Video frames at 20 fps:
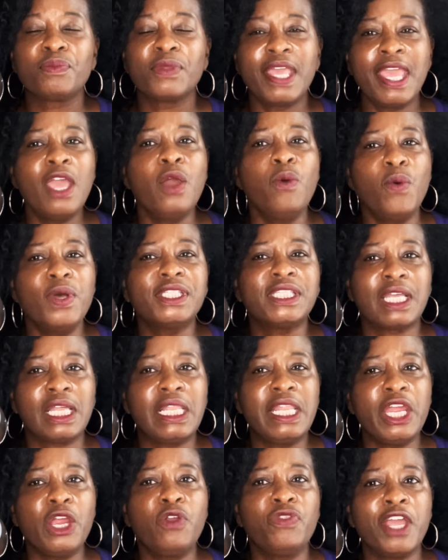it was
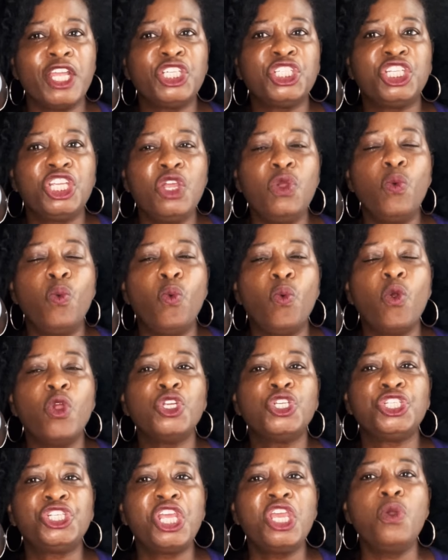clear that she
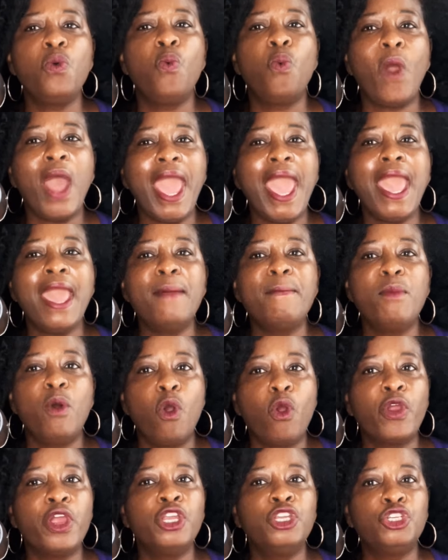she way
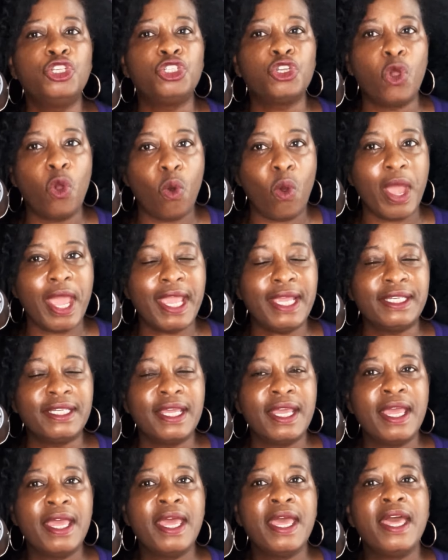more enjoyed
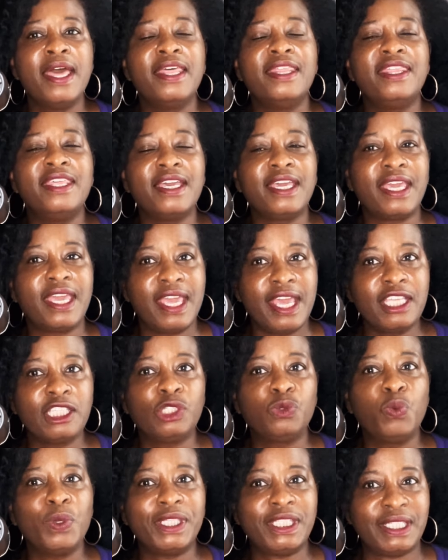the
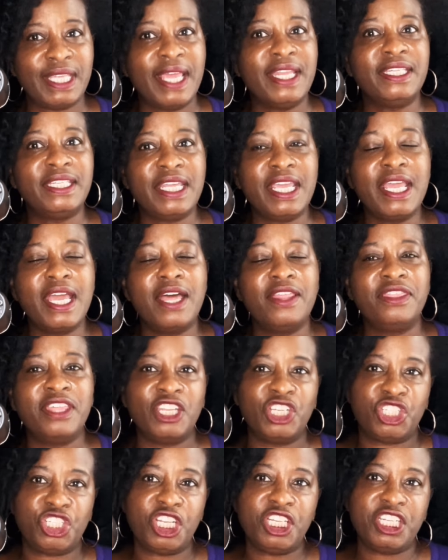kiss with Sandia
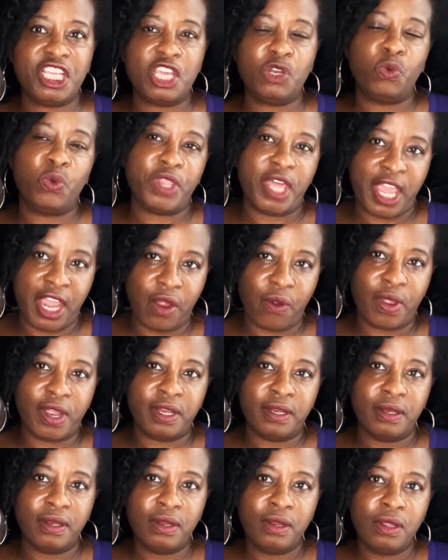than she did with Aaron.